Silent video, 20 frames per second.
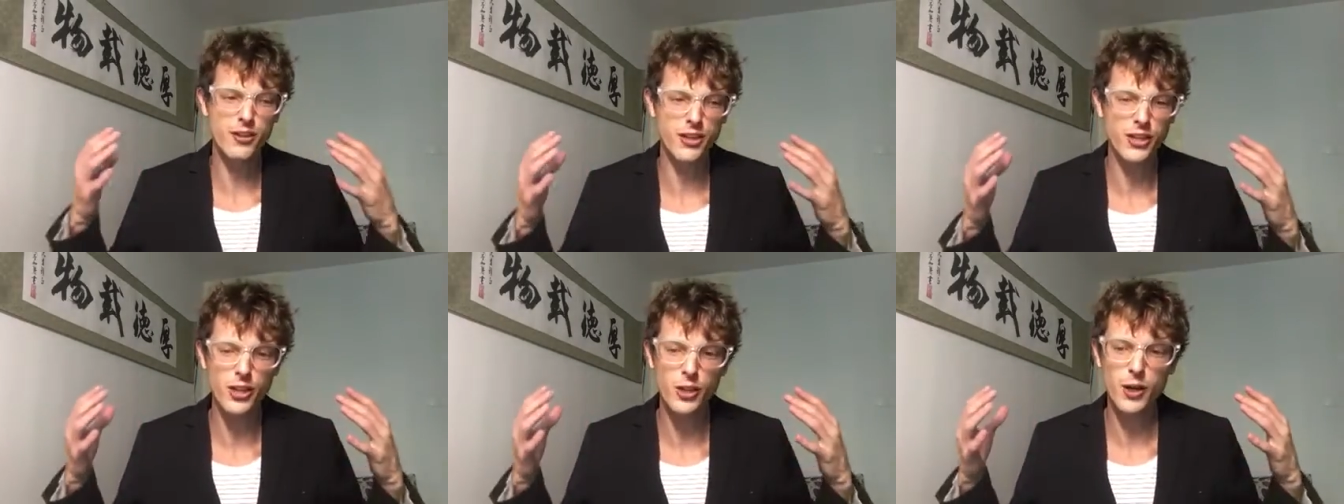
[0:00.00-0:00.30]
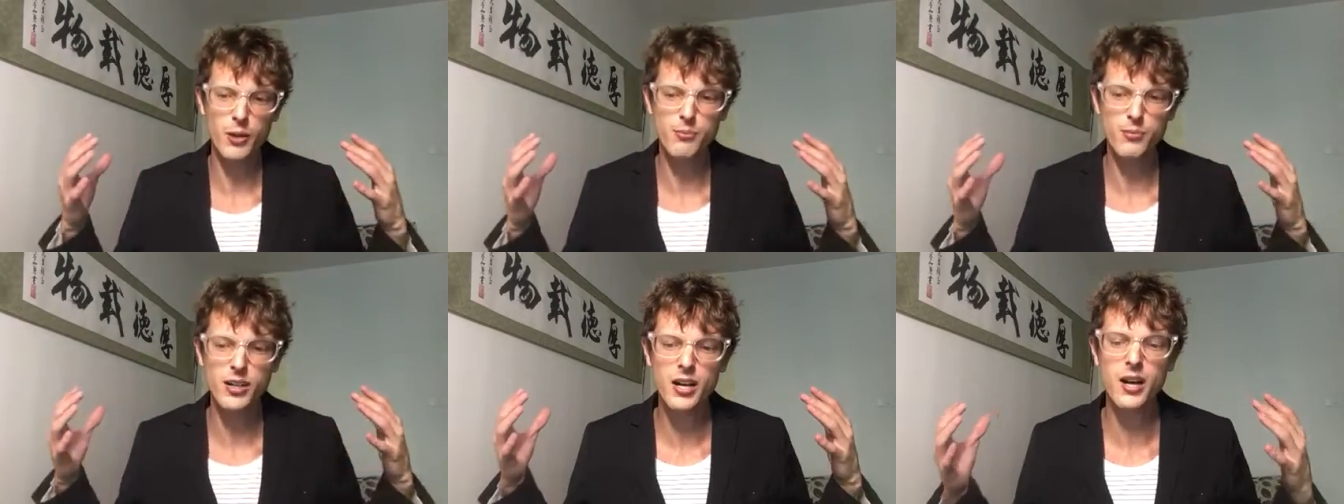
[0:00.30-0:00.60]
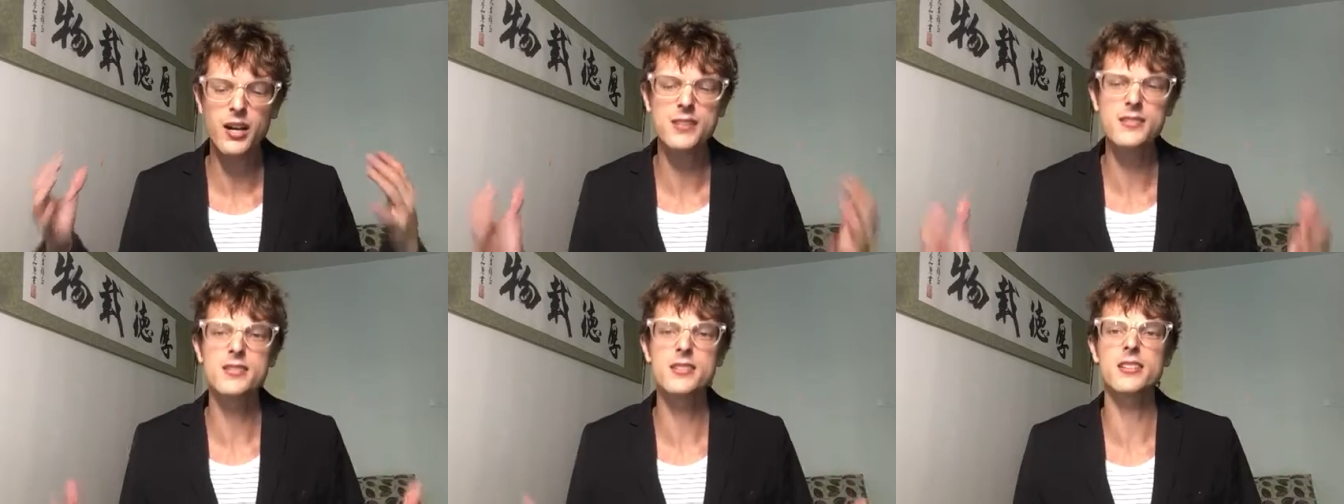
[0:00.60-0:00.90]
I'm
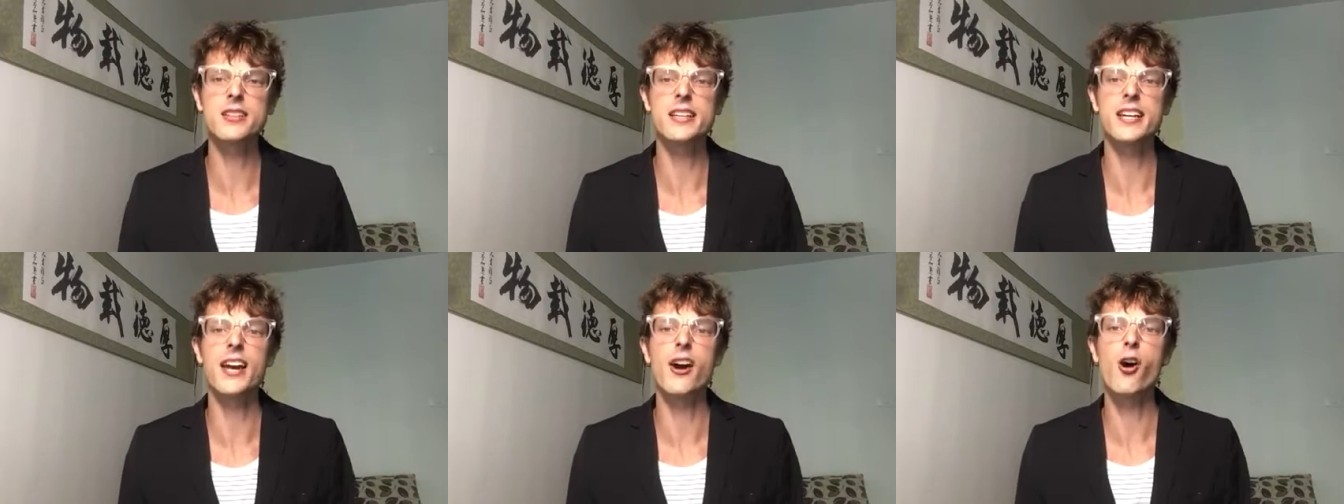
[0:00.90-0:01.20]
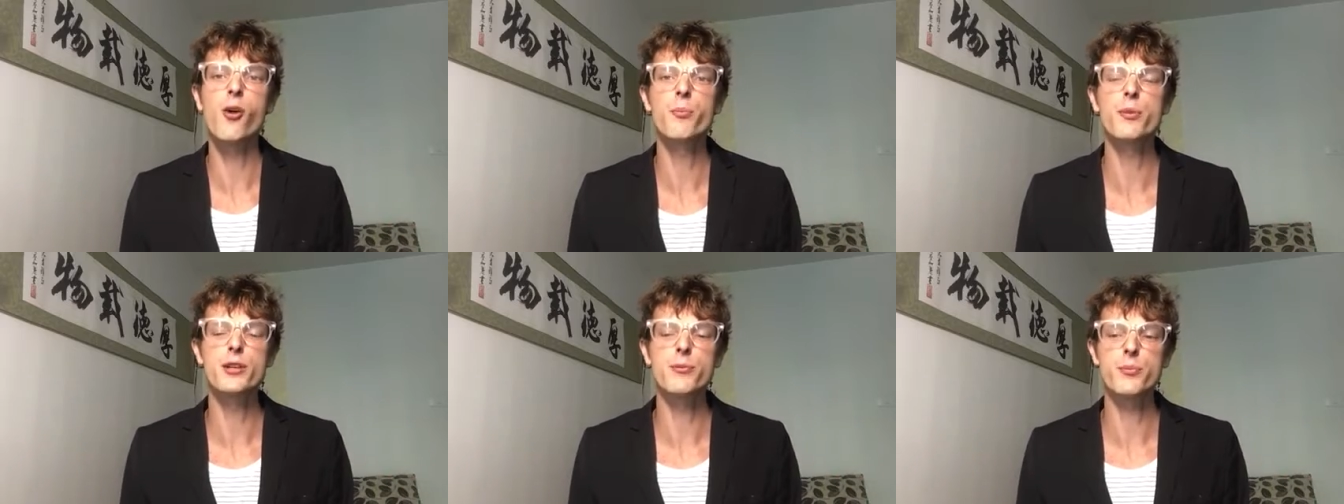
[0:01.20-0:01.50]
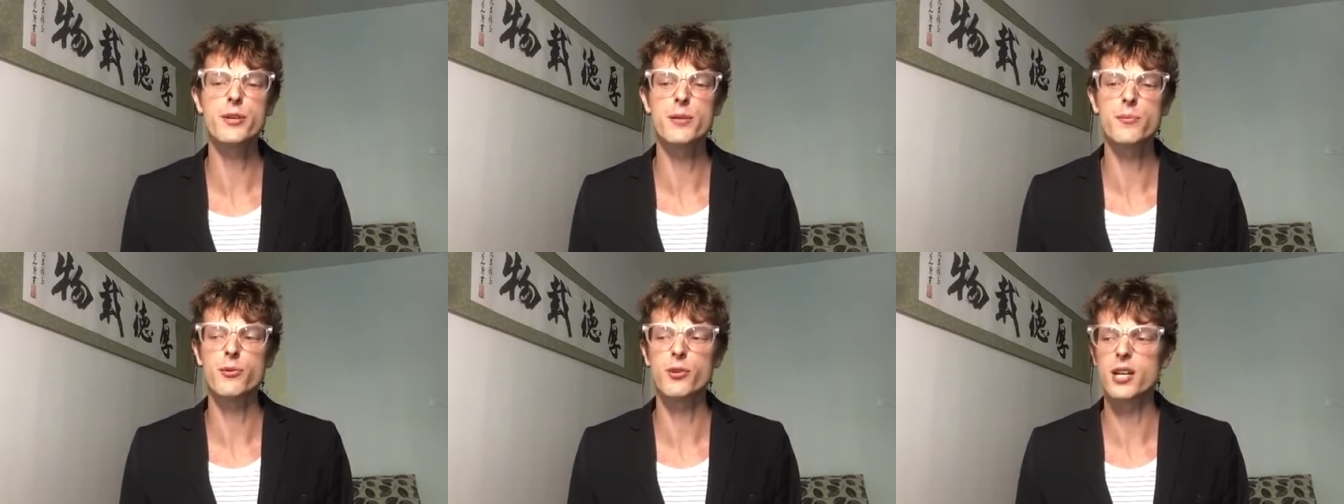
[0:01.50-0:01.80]
constantly helping
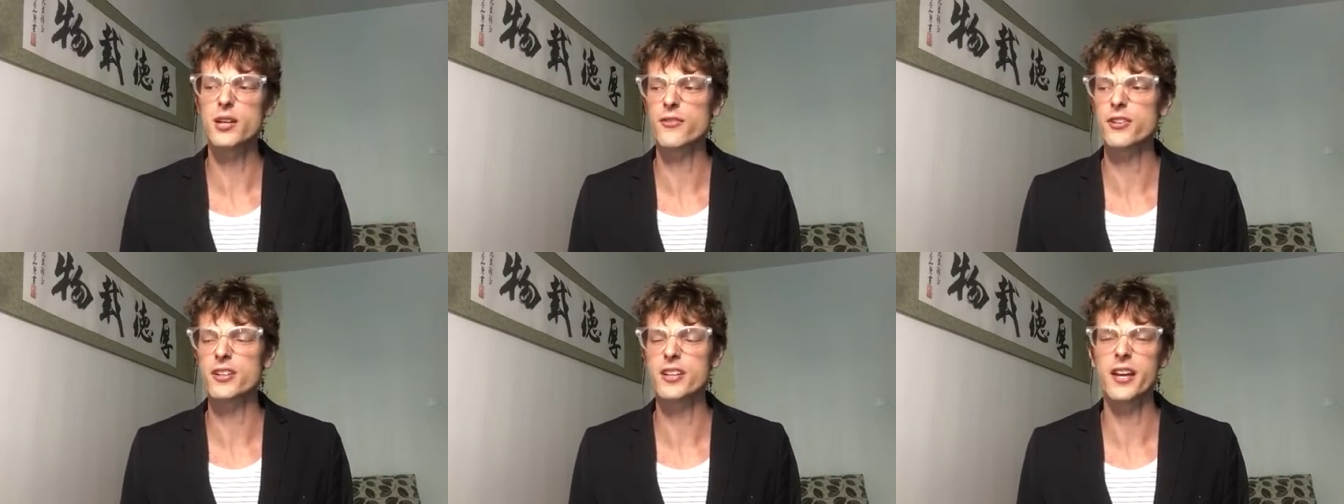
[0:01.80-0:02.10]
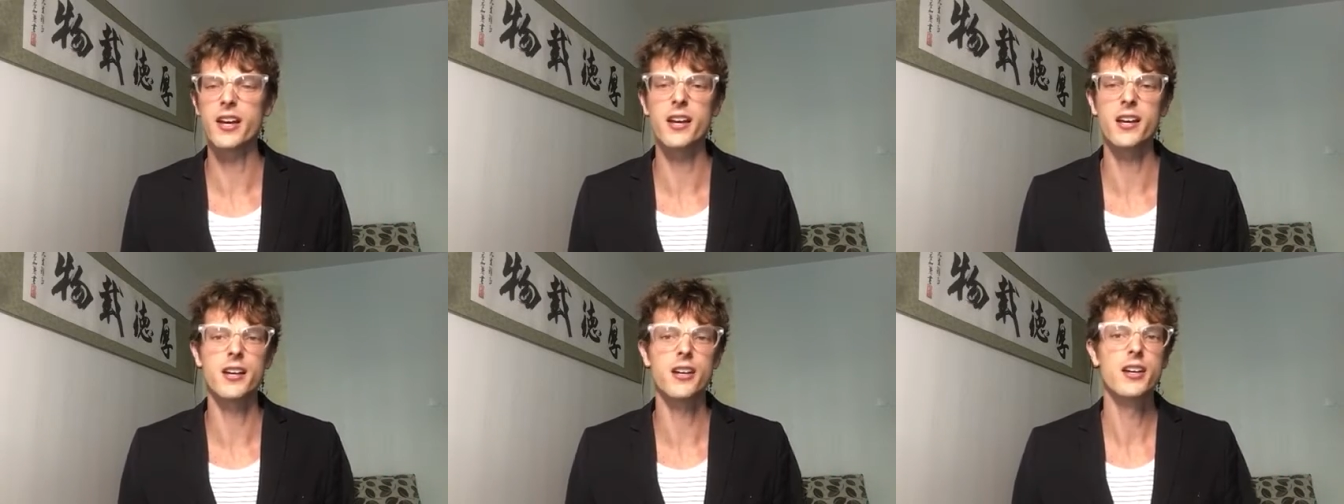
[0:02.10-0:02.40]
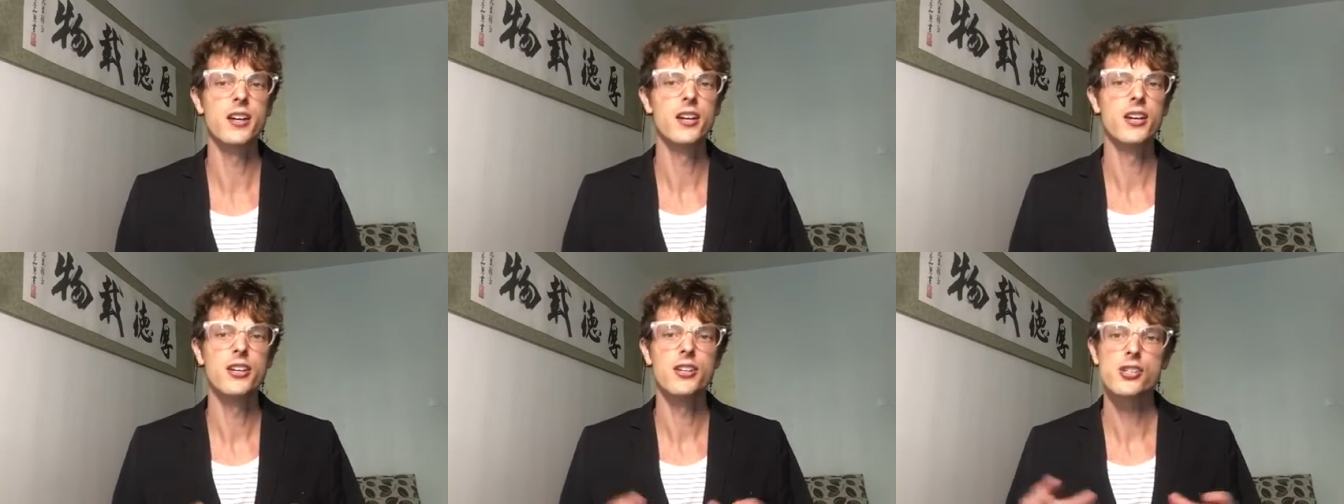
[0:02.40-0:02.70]
people every day,